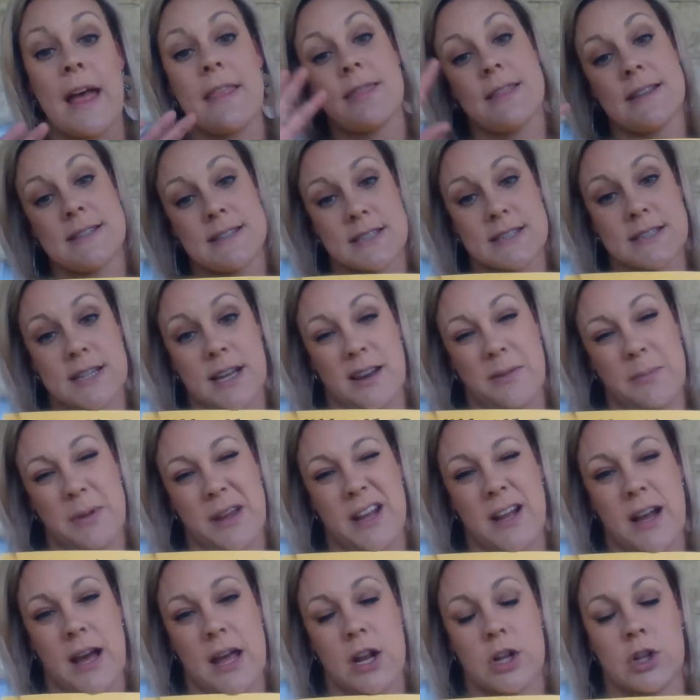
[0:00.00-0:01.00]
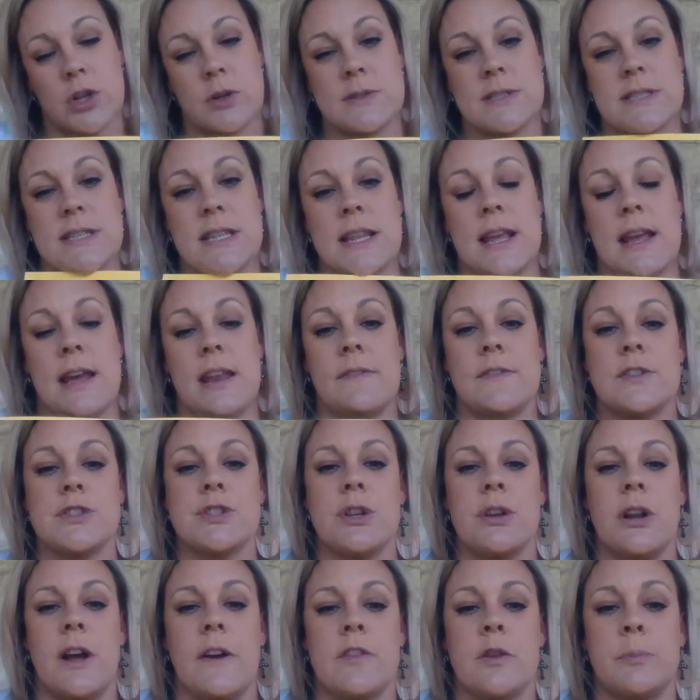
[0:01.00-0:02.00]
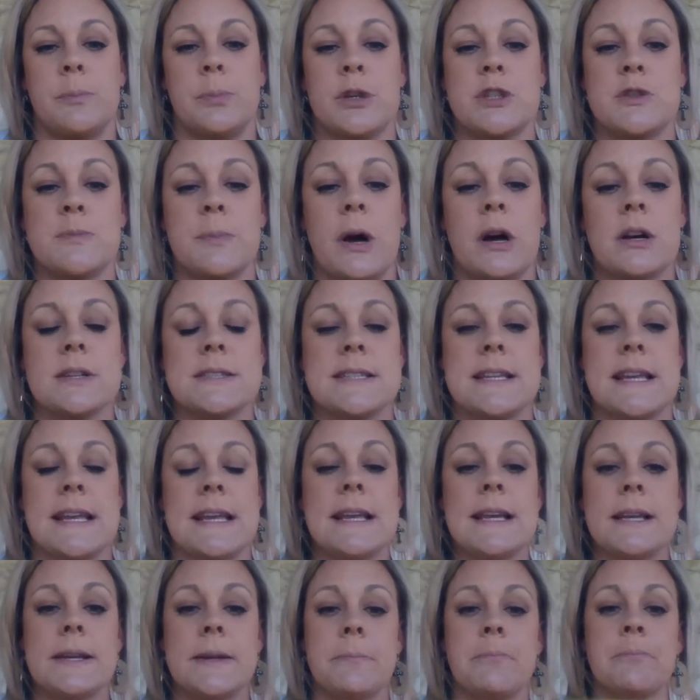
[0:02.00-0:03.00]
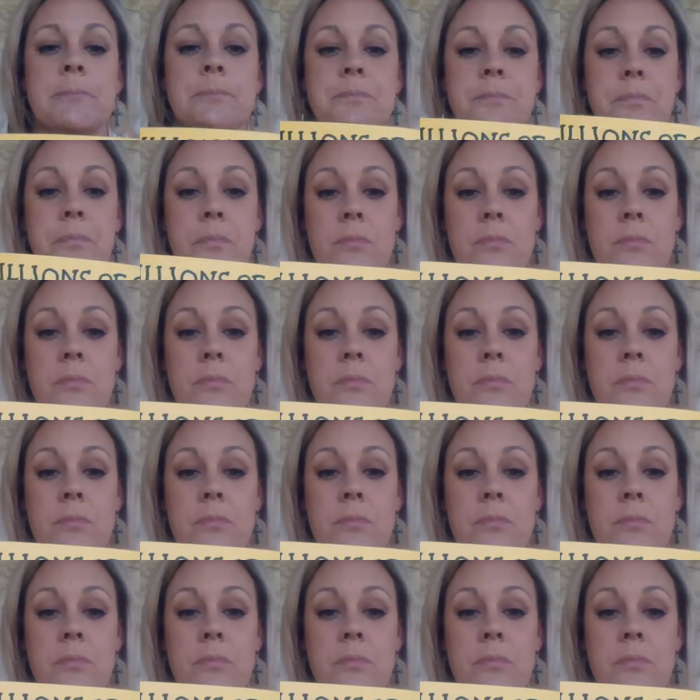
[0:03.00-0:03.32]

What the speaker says: this is going to be kind of close to the end of it, so you don't have to push pause again,